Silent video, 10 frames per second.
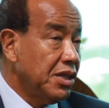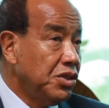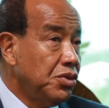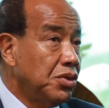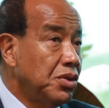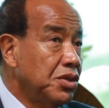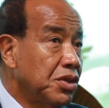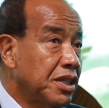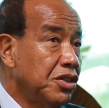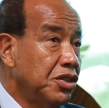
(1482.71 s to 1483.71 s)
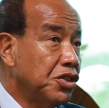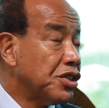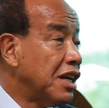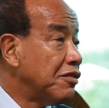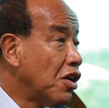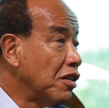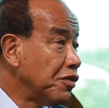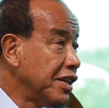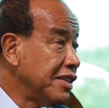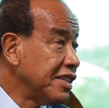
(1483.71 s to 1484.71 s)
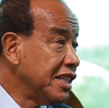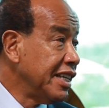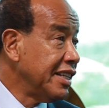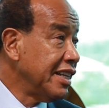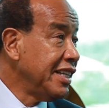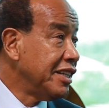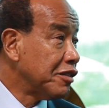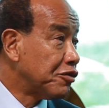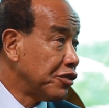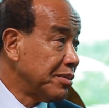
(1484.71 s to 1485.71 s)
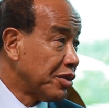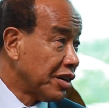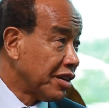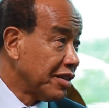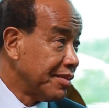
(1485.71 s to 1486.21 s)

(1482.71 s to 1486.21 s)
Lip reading: you should have confidence in the legal framework.